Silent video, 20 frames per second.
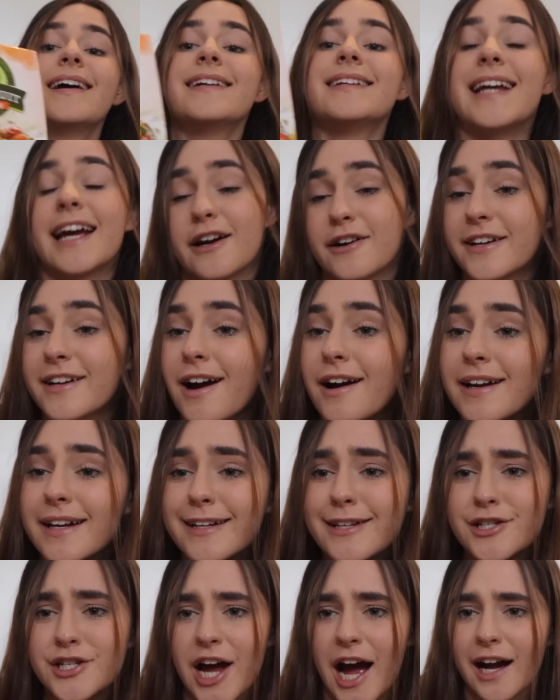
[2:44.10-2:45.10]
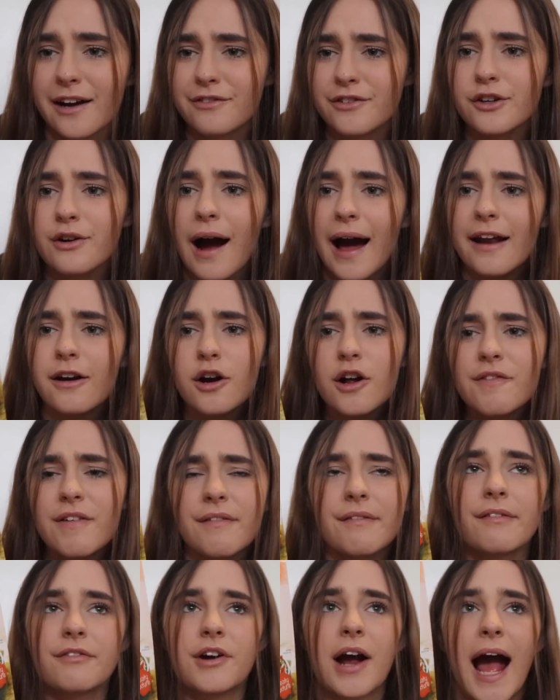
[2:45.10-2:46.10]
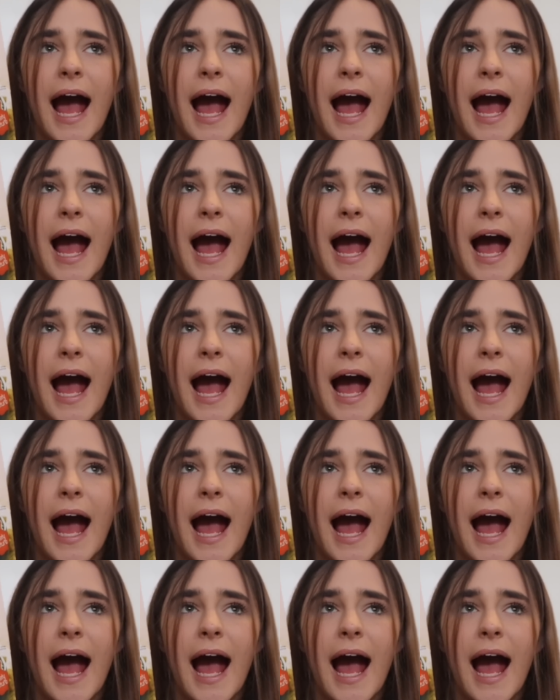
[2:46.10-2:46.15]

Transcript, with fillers: teriyaki jackfruit. I don't know if I've ever